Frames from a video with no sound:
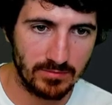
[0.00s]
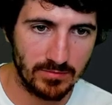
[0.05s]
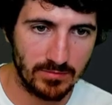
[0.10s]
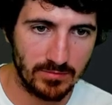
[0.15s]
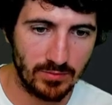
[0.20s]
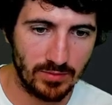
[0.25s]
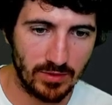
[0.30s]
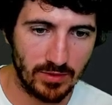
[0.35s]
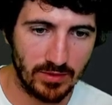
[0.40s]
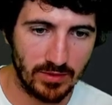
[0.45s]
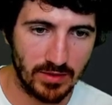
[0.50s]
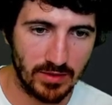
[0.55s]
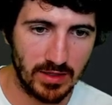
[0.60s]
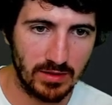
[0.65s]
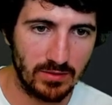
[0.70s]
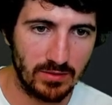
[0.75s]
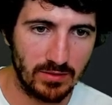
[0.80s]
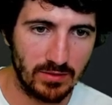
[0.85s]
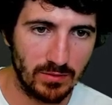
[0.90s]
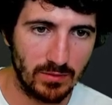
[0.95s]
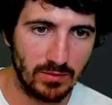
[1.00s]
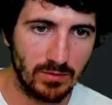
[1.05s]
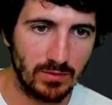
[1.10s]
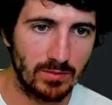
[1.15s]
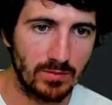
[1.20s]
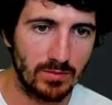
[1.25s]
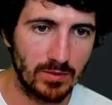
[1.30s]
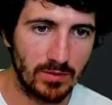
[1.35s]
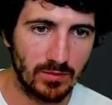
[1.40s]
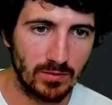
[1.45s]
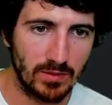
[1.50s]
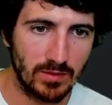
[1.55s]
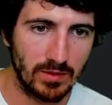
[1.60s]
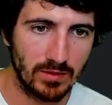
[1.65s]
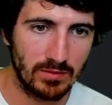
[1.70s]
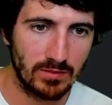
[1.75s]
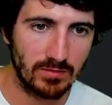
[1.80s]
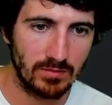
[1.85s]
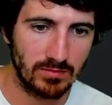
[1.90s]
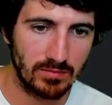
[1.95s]
You probably need to, we
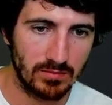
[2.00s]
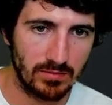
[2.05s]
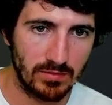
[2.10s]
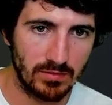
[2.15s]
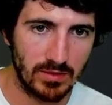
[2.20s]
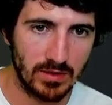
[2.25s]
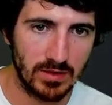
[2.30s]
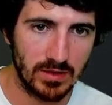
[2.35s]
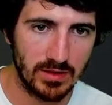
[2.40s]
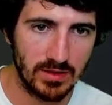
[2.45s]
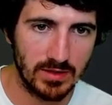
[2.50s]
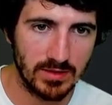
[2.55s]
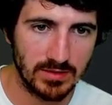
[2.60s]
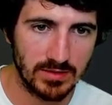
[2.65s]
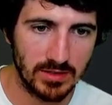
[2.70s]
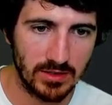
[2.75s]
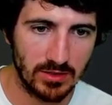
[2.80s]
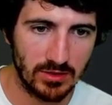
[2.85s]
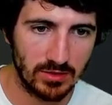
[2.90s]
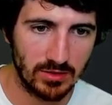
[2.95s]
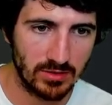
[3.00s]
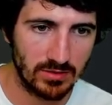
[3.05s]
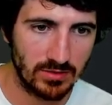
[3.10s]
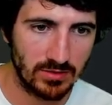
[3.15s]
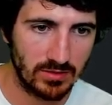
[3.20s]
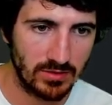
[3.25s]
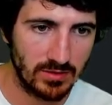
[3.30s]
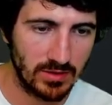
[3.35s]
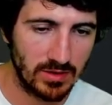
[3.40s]
don't need this here.